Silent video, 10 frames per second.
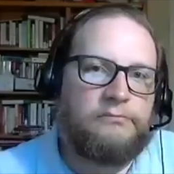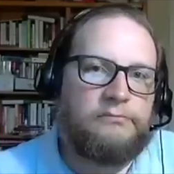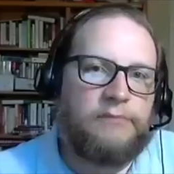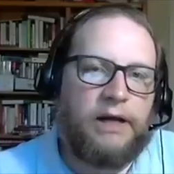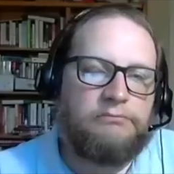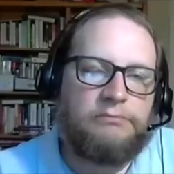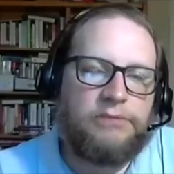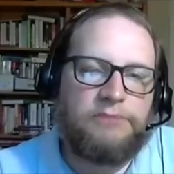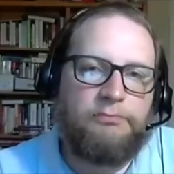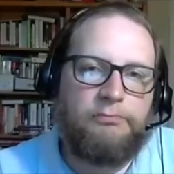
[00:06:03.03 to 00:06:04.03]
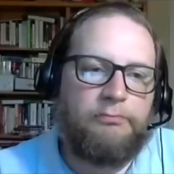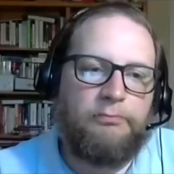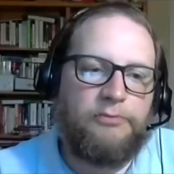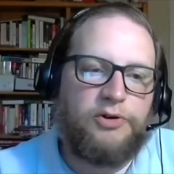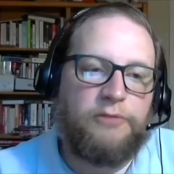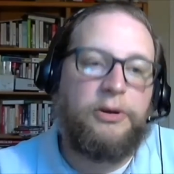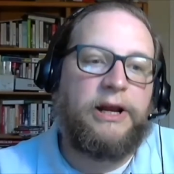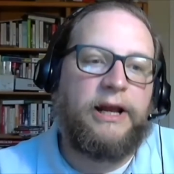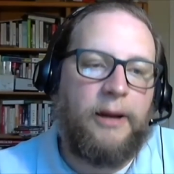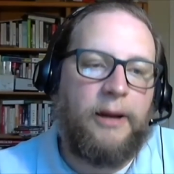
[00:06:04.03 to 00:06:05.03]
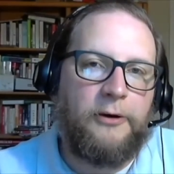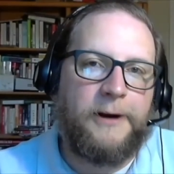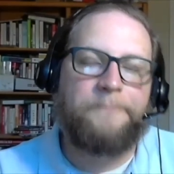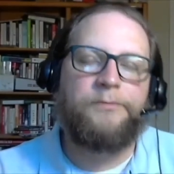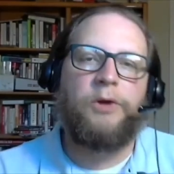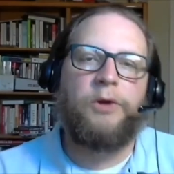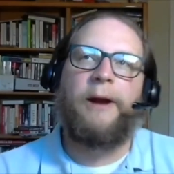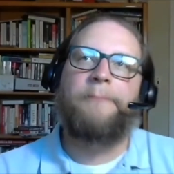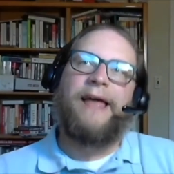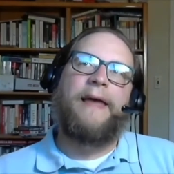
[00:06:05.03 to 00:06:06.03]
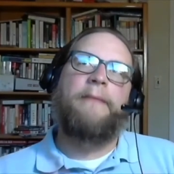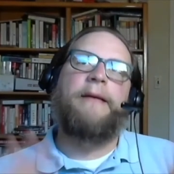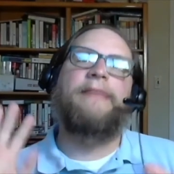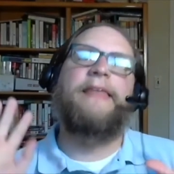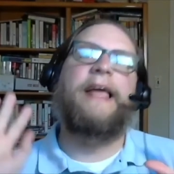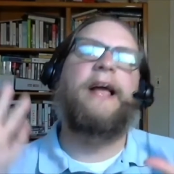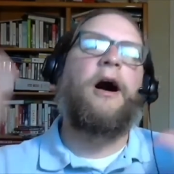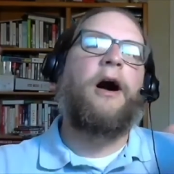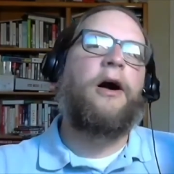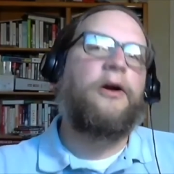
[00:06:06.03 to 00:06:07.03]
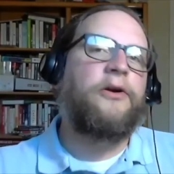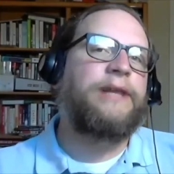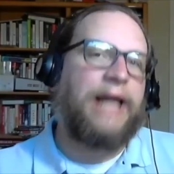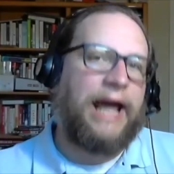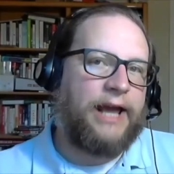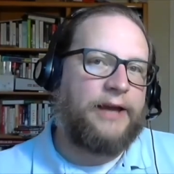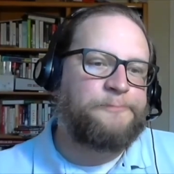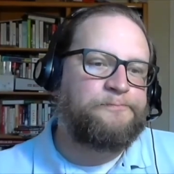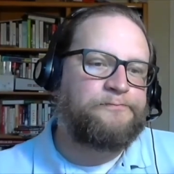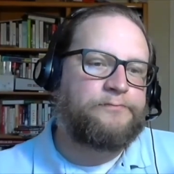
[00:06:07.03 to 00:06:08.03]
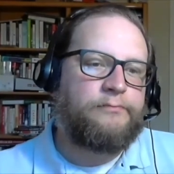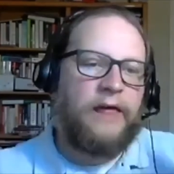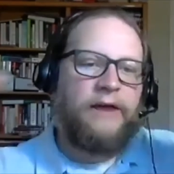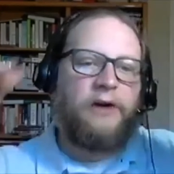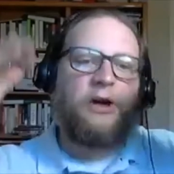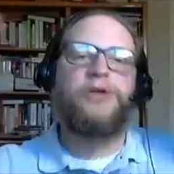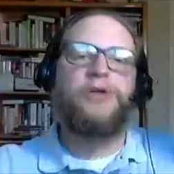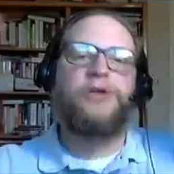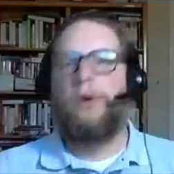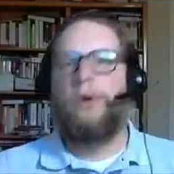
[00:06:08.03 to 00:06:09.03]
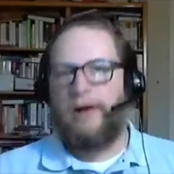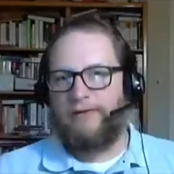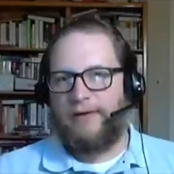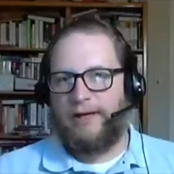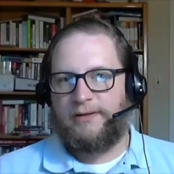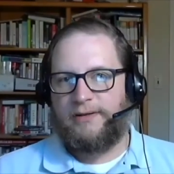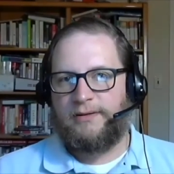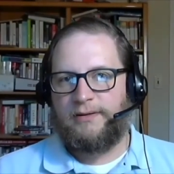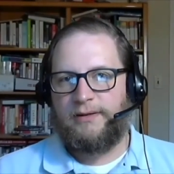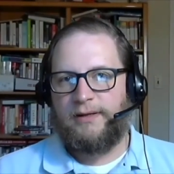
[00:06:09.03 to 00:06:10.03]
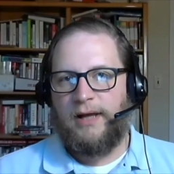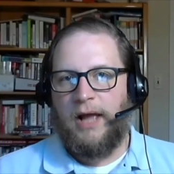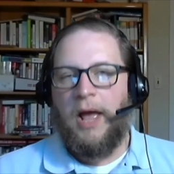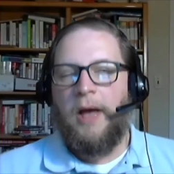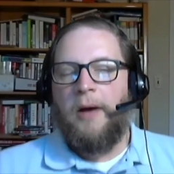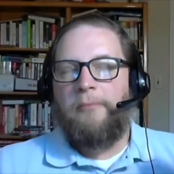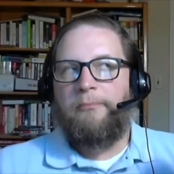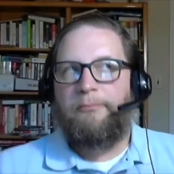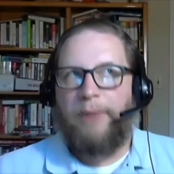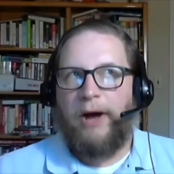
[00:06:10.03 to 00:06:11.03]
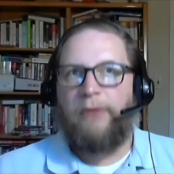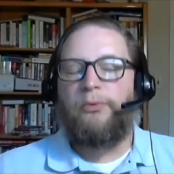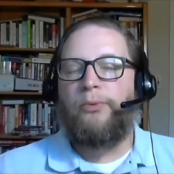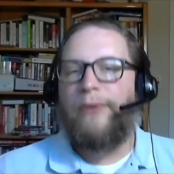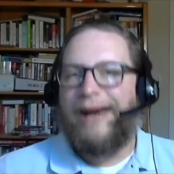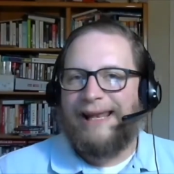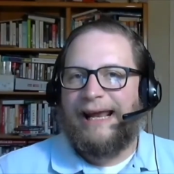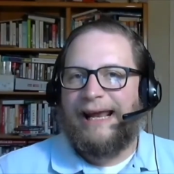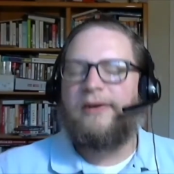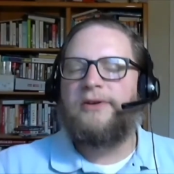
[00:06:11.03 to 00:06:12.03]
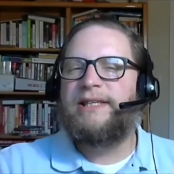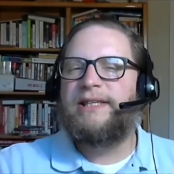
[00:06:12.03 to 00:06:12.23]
I'm just sort of putting a number on it, right? They conquer the land, they're in control of it, but really, there's still